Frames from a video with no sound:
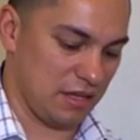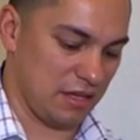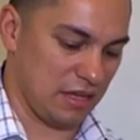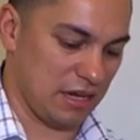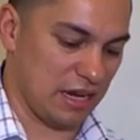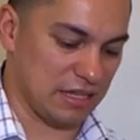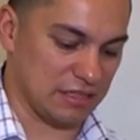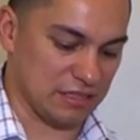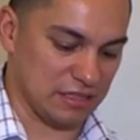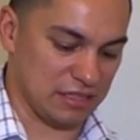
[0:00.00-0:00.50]
It
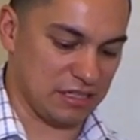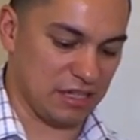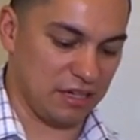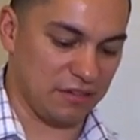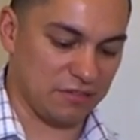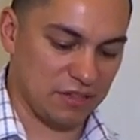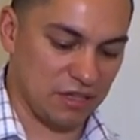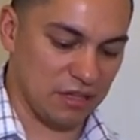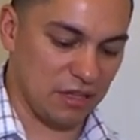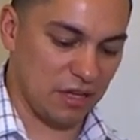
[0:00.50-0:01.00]
has a
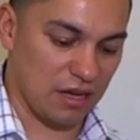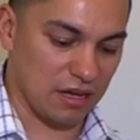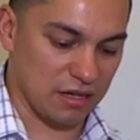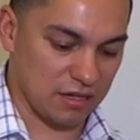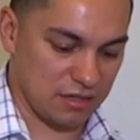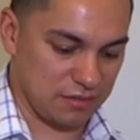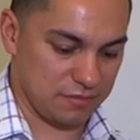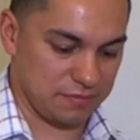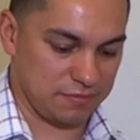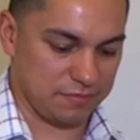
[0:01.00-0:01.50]
safety
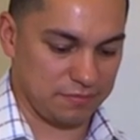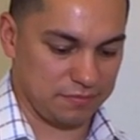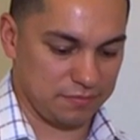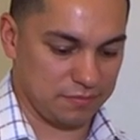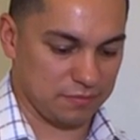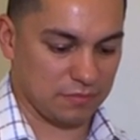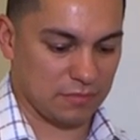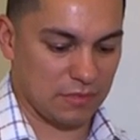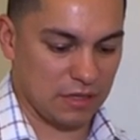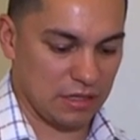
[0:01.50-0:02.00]
lock,
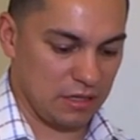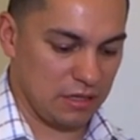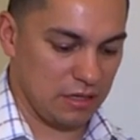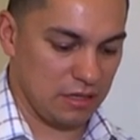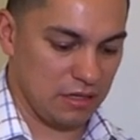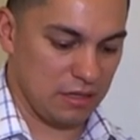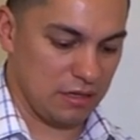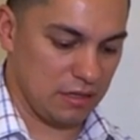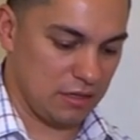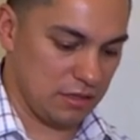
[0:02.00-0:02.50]

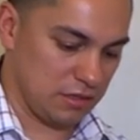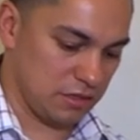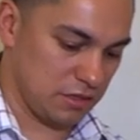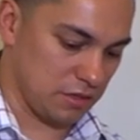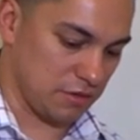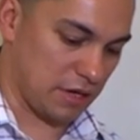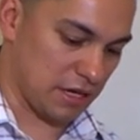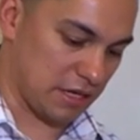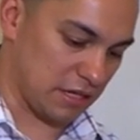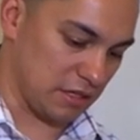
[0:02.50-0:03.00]
so
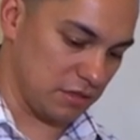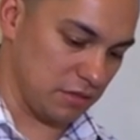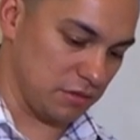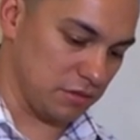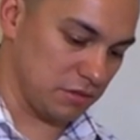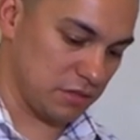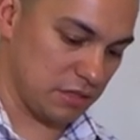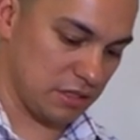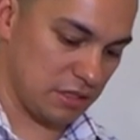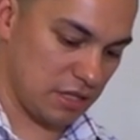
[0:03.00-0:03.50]
I can
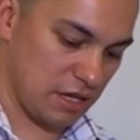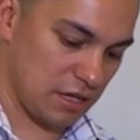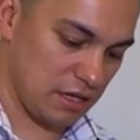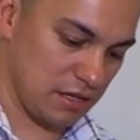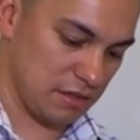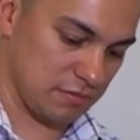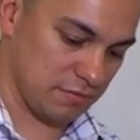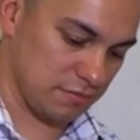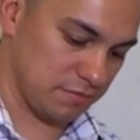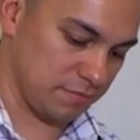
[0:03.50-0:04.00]
loosen that.